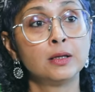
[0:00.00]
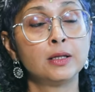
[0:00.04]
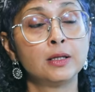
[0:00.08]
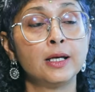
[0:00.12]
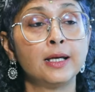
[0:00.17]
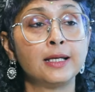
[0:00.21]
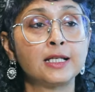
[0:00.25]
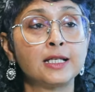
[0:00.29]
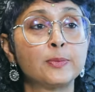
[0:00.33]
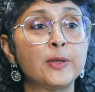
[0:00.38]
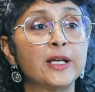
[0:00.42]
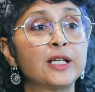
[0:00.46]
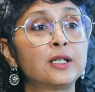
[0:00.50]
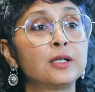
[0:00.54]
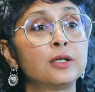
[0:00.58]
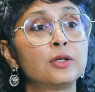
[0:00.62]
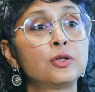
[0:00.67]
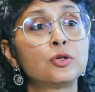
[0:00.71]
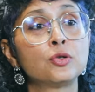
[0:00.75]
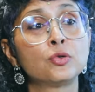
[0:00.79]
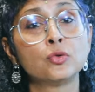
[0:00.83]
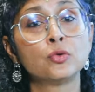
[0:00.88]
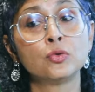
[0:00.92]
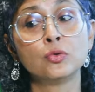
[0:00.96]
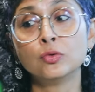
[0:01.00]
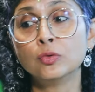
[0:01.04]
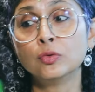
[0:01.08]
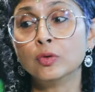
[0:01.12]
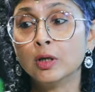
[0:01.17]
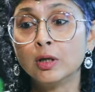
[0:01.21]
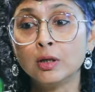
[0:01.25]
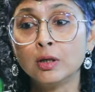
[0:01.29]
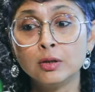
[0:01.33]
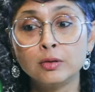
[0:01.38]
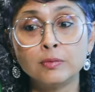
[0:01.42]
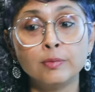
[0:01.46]
They're expected
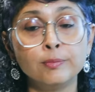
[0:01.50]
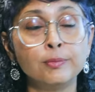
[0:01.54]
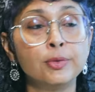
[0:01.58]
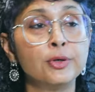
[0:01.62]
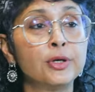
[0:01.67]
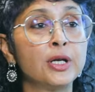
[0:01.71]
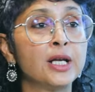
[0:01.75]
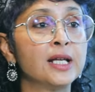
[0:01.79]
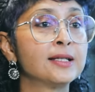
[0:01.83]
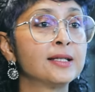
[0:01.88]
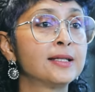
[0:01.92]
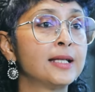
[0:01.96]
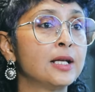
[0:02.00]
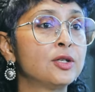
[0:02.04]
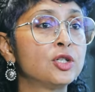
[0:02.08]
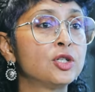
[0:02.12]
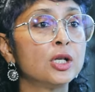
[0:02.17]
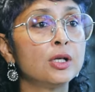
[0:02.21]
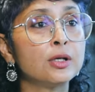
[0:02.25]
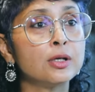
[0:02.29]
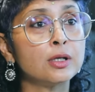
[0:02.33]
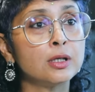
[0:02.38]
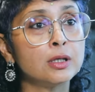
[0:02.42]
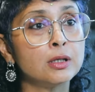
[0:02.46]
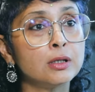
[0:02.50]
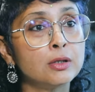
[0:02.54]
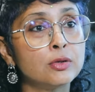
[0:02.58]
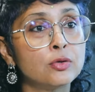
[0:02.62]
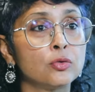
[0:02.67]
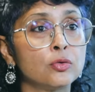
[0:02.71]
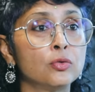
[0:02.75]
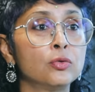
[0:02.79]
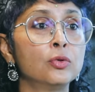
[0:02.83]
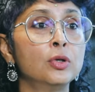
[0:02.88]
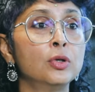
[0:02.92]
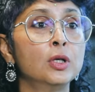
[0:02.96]
to raise their children,
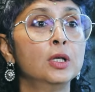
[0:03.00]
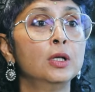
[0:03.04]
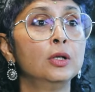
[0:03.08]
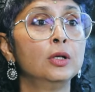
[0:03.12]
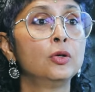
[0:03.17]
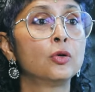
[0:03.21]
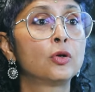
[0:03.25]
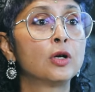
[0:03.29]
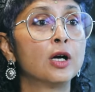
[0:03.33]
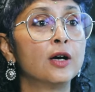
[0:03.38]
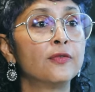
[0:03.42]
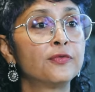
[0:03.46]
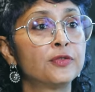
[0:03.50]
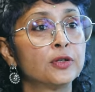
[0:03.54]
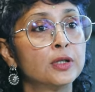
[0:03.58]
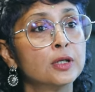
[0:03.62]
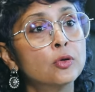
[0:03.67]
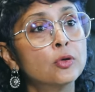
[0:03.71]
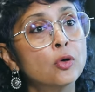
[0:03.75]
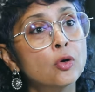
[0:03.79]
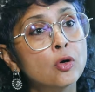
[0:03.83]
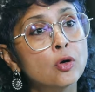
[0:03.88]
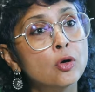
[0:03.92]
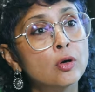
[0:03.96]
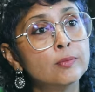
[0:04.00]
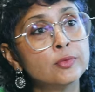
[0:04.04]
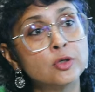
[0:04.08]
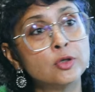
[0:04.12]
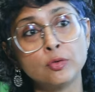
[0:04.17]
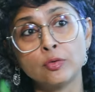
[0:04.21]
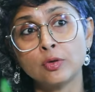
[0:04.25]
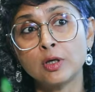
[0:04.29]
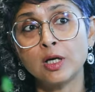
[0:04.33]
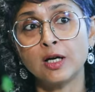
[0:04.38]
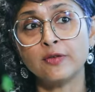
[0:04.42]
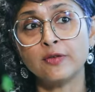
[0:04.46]
to look after the home, to look